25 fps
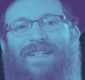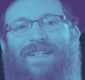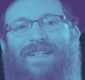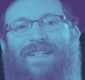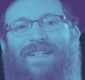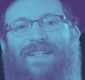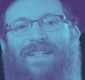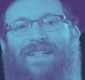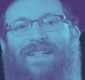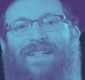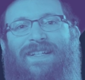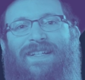
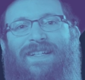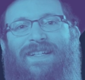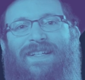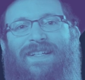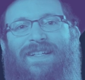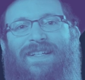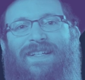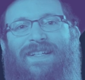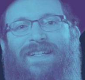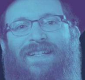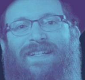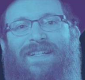
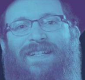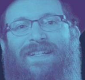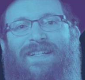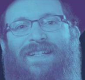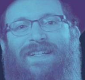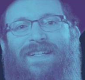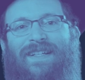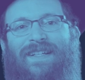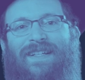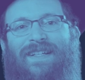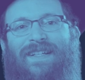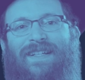
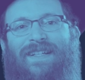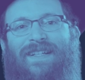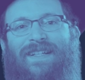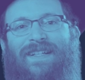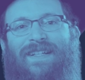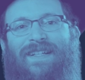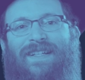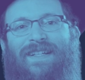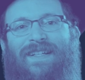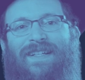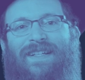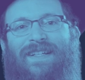
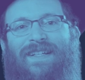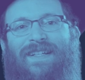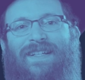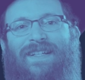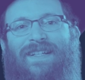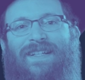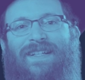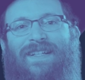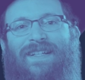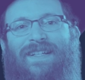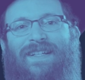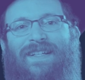
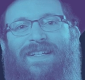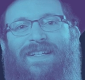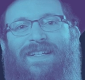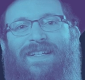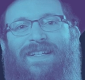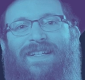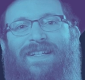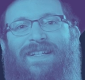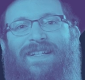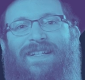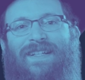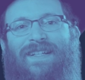
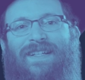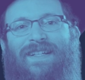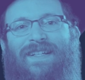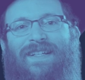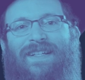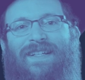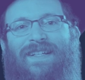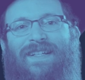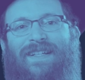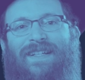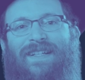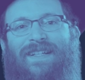
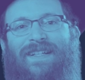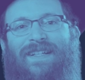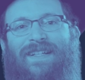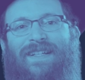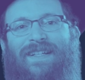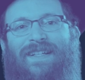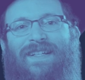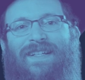[no speech]